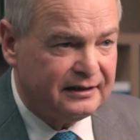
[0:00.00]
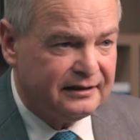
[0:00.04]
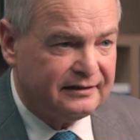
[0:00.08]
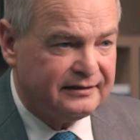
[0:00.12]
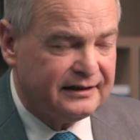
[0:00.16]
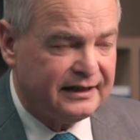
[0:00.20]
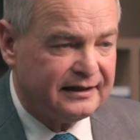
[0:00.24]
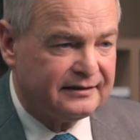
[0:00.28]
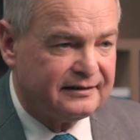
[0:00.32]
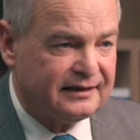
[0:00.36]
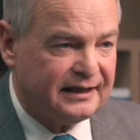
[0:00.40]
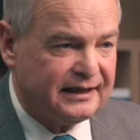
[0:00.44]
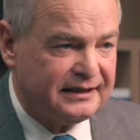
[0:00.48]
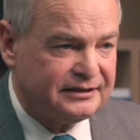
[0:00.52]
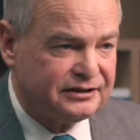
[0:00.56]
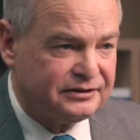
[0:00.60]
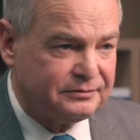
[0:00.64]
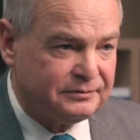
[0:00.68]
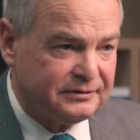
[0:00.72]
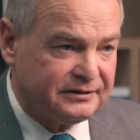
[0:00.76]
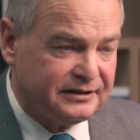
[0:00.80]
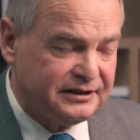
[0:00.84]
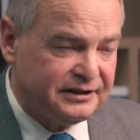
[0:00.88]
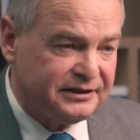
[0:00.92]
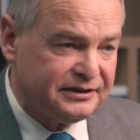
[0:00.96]
that
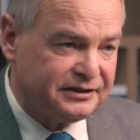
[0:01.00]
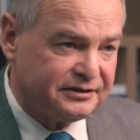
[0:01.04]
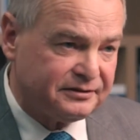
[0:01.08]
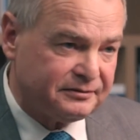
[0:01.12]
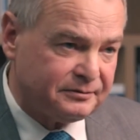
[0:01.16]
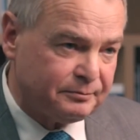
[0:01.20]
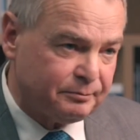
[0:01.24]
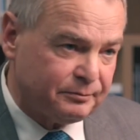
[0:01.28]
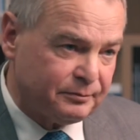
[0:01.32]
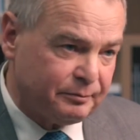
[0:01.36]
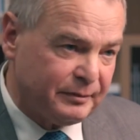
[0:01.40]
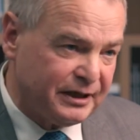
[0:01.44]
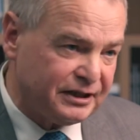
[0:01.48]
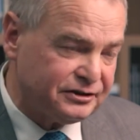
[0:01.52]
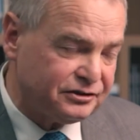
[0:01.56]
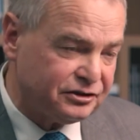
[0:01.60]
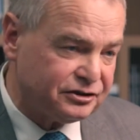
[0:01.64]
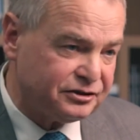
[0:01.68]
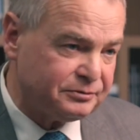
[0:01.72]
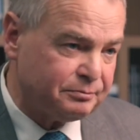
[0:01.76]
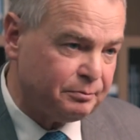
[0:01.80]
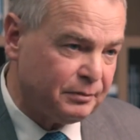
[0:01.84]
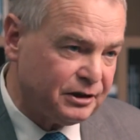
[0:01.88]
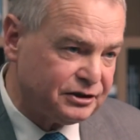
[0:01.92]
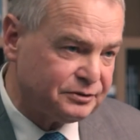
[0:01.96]
these
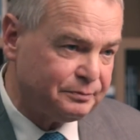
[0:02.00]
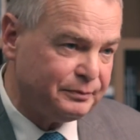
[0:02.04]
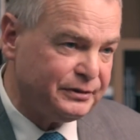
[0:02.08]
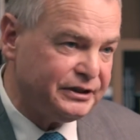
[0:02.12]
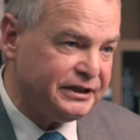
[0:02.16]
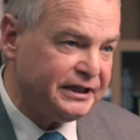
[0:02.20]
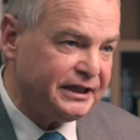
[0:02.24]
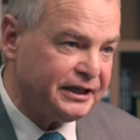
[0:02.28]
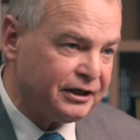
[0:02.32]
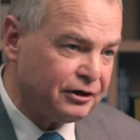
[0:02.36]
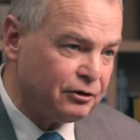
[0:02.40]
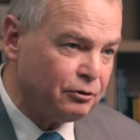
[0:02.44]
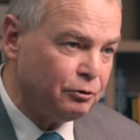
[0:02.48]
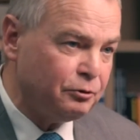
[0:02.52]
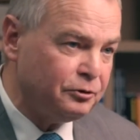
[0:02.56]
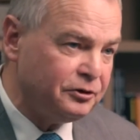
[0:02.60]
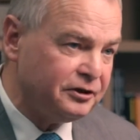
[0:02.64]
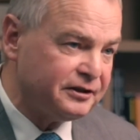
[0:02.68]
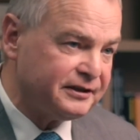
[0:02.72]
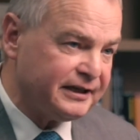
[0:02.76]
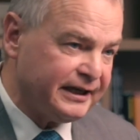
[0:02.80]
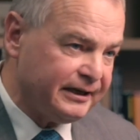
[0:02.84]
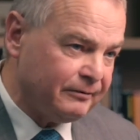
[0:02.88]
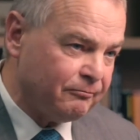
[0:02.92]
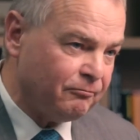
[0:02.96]
measures must be
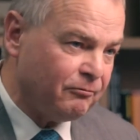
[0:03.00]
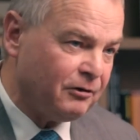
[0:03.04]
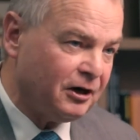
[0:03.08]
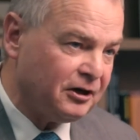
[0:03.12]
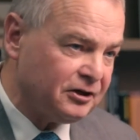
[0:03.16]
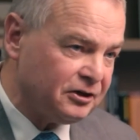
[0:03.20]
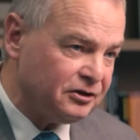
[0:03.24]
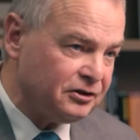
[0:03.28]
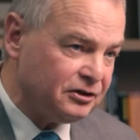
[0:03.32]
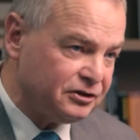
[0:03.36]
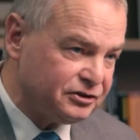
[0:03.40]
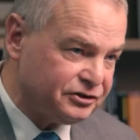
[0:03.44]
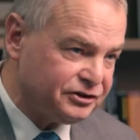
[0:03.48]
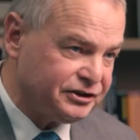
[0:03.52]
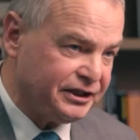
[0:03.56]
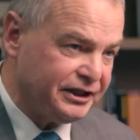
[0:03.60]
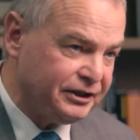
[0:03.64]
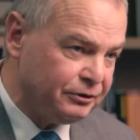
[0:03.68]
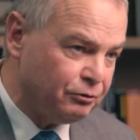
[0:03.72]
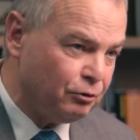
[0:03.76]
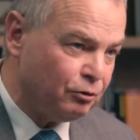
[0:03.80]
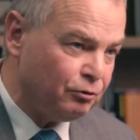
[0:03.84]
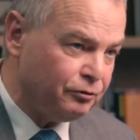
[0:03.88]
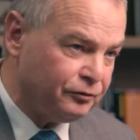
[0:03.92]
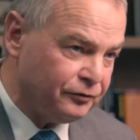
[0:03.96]
included in one
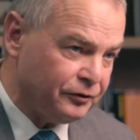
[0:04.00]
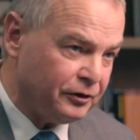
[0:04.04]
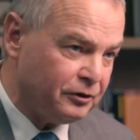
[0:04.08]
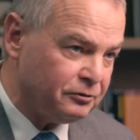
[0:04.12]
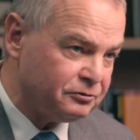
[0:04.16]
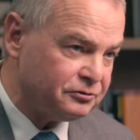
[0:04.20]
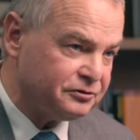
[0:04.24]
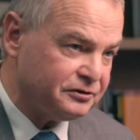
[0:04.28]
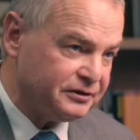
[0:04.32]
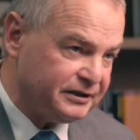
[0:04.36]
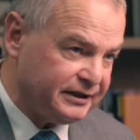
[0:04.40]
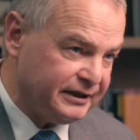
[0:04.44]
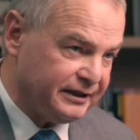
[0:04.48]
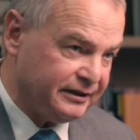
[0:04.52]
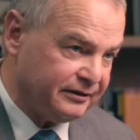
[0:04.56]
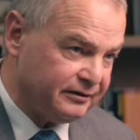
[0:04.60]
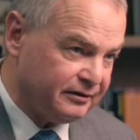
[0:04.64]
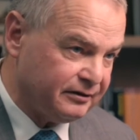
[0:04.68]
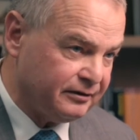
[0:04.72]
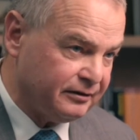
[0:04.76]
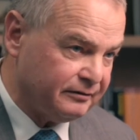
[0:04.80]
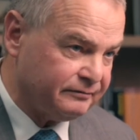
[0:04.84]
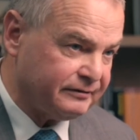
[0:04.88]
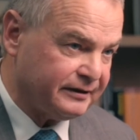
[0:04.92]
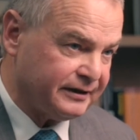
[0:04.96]
single note
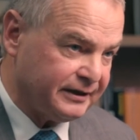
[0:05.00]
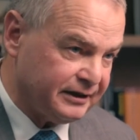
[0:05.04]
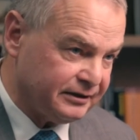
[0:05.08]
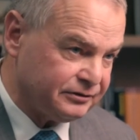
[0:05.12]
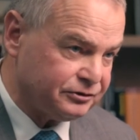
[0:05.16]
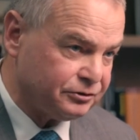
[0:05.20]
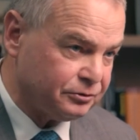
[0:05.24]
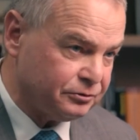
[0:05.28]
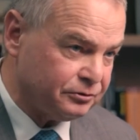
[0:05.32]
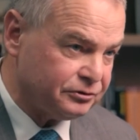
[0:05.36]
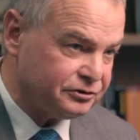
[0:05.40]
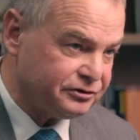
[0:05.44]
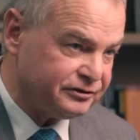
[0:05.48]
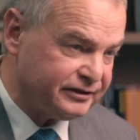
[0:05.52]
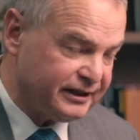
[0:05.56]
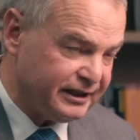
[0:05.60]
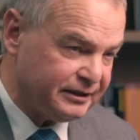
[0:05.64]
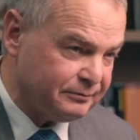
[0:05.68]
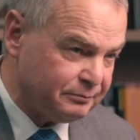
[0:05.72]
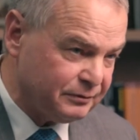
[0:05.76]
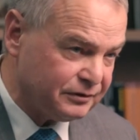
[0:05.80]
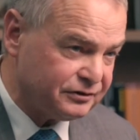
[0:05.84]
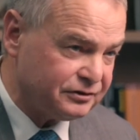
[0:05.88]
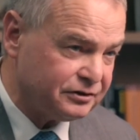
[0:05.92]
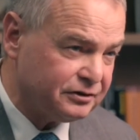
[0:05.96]
in the financial
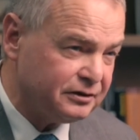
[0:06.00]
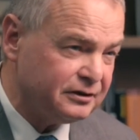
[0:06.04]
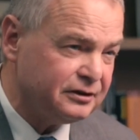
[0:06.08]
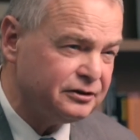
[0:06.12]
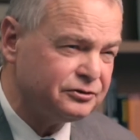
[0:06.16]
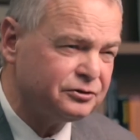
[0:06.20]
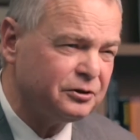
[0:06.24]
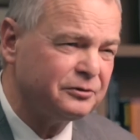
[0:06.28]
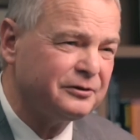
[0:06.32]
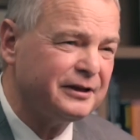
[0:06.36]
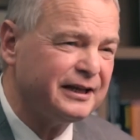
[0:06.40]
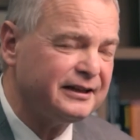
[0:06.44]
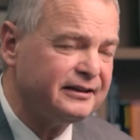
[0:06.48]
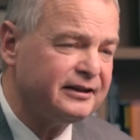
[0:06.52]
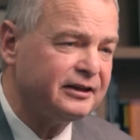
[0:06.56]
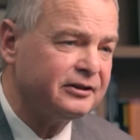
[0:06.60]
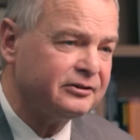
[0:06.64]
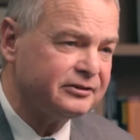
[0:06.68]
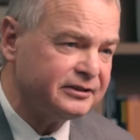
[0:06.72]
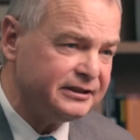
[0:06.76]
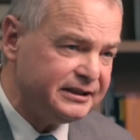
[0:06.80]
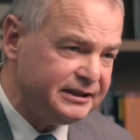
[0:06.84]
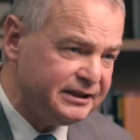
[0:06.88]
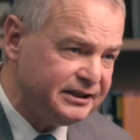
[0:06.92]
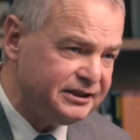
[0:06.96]
statements so that they
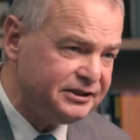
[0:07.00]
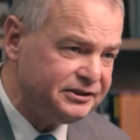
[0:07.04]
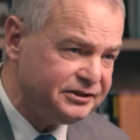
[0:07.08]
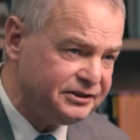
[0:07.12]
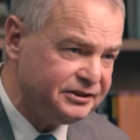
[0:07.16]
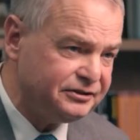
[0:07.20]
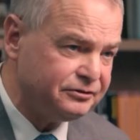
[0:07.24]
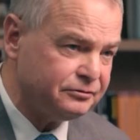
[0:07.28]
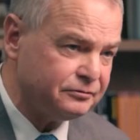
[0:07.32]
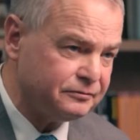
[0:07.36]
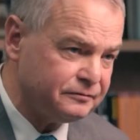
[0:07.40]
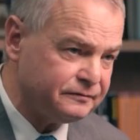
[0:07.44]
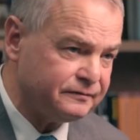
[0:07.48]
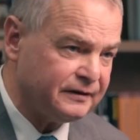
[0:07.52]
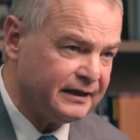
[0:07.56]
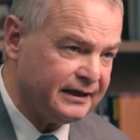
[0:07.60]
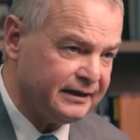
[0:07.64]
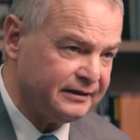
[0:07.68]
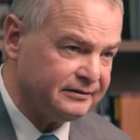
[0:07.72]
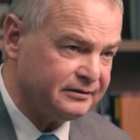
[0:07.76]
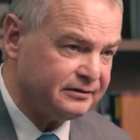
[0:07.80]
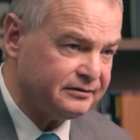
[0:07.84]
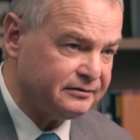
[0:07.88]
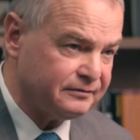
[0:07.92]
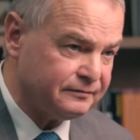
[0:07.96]
are easy to
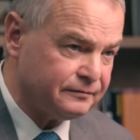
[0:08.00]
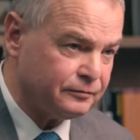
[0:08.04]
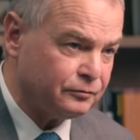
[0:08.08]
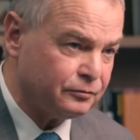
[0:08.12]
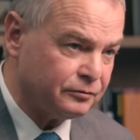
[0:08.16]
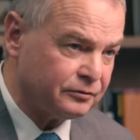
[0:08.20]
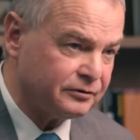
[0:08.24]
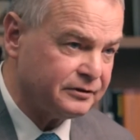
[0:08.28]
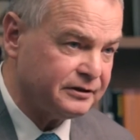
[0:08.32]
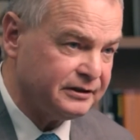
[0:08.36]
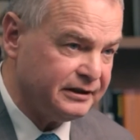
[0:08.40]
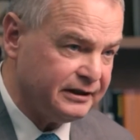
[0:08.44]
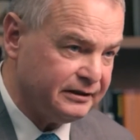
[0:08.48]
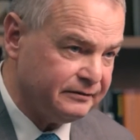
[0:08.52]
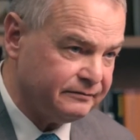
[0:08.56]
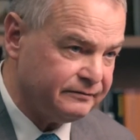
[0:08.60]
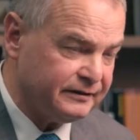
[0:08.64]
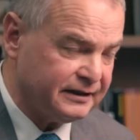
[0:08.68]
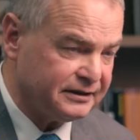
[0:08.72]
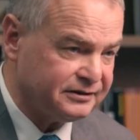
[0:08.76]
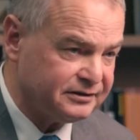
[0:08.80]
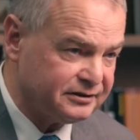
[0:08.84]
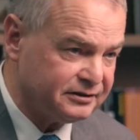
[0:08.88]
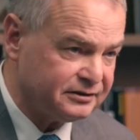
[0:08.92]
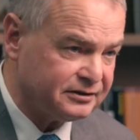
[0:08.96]
find for
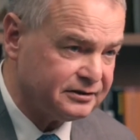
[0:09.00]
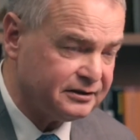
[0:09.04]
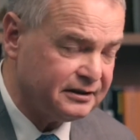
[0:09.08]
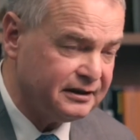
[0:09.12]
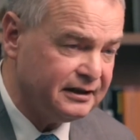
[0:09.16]
investors.